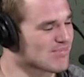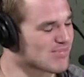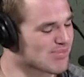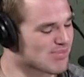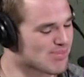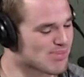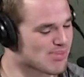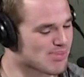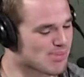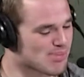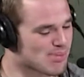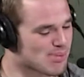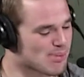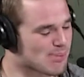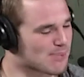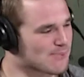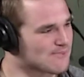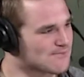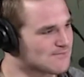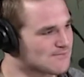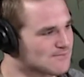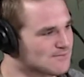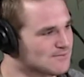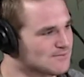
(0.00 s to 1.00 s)

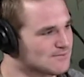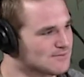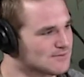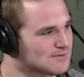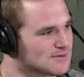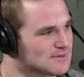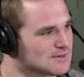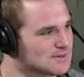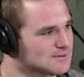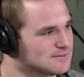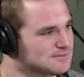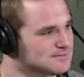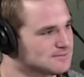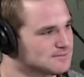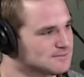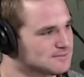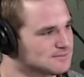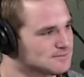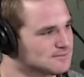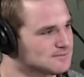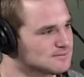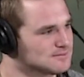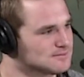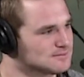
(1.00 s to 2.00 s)

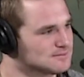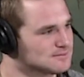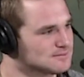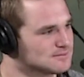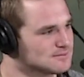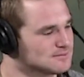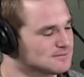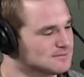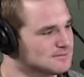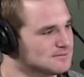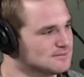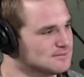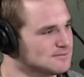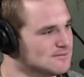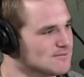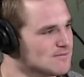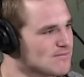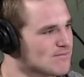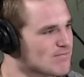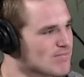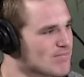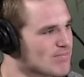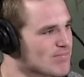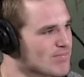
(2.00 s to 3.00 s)

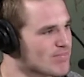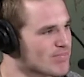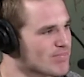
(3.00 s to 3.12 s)
This person isn't speaking.